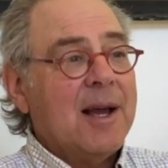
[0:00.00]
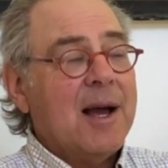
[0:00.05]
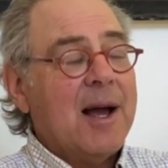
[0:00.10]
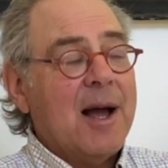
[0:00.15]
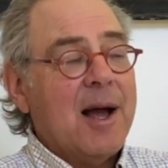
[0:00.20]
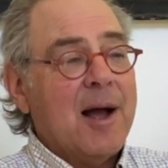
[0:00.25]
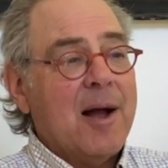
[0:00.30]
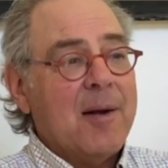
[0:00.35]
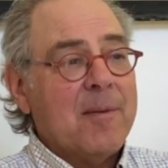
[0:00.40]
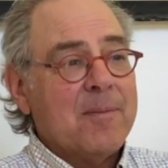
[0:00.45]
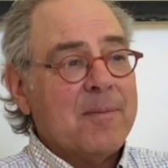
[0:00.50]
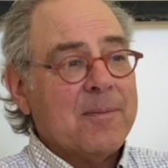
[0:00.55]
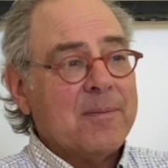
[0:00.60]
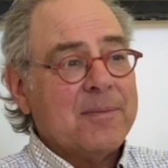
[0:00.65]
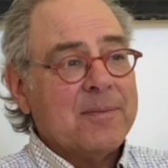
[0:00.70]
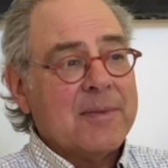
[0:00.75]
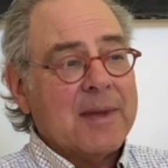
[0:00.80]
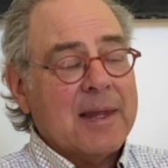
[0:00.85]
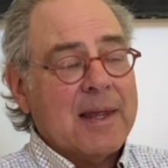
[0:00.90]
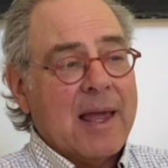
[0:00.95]

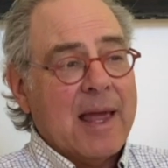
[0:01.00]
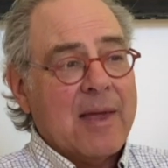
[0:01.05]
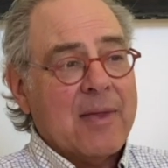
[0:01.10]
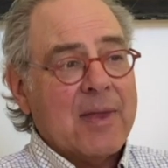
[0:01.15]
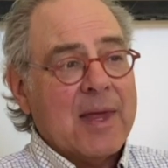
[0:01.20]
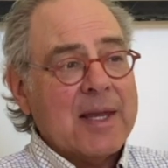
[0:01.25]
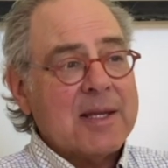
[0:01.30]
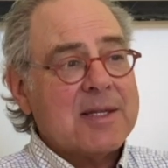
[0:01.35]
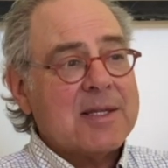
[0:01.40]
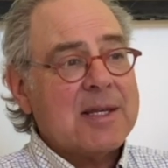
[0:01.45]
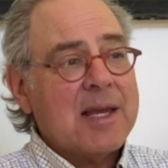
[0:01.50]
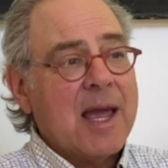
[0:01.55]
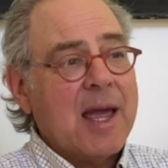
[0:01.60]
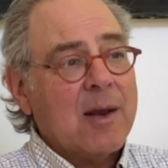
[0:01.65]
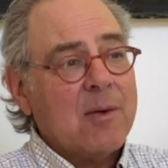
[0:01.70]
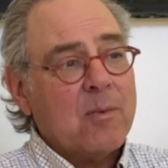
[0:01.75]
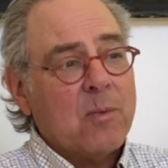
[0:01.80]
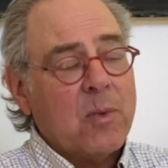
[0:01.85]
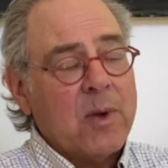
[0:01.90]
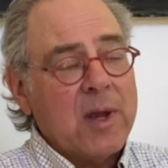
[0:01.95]
Um, and they
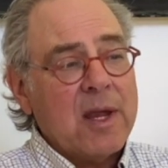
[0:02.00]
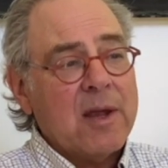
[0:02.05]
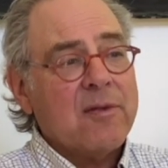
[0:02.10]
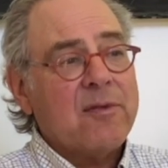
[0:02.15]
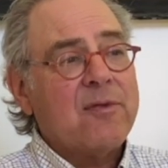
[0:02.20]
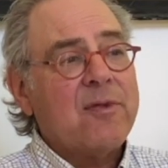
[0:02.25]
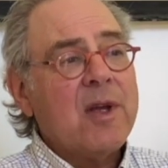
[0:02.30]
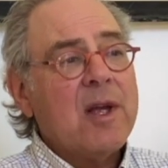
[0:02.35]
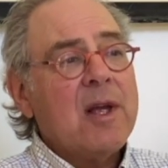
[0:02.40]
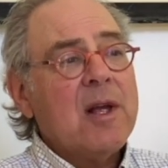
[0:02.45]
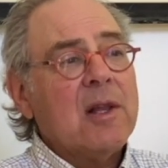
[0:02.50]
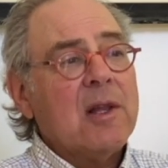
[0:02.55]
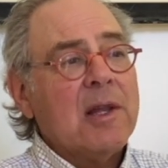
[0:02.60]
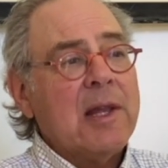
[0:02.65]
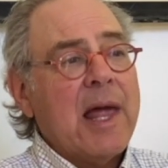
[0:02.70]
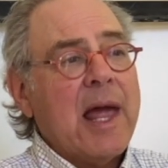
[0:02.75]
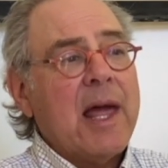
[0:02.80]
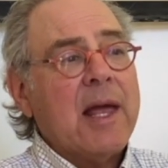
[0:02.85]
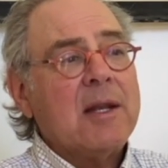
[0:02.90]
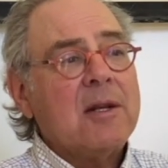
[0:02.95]
said, we have
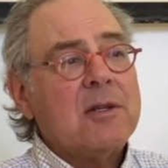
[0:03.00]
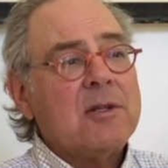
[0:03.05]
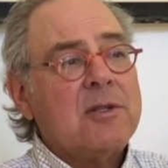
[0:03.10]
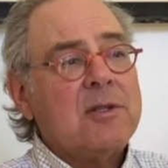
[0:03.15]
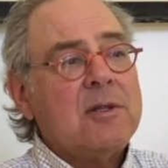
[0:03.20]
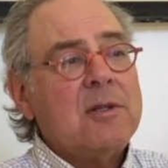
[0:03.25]
led